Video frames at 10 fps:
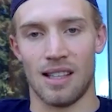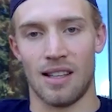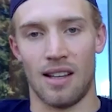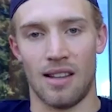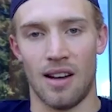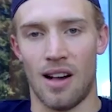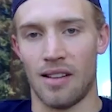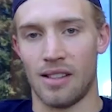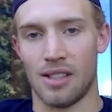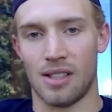like they
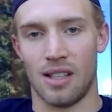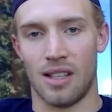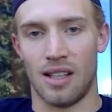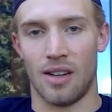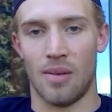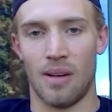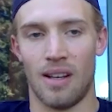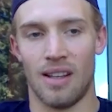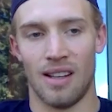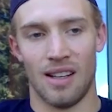all understood and
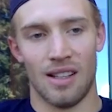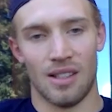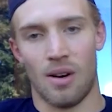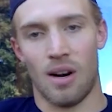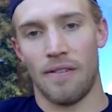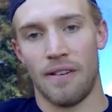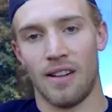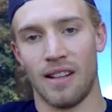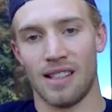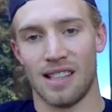no hard
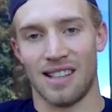feelings.